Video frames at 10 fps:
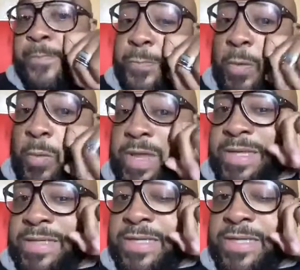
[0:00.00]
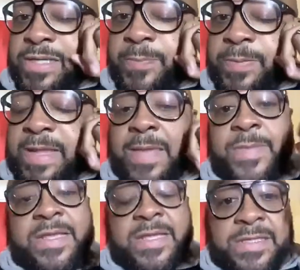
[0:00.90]
We did a play
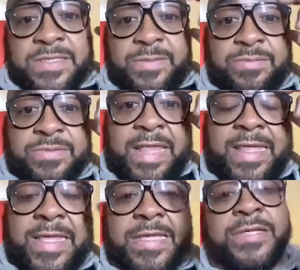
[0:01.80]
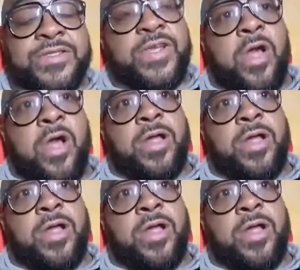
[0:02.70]
because he was like, he couldn't talk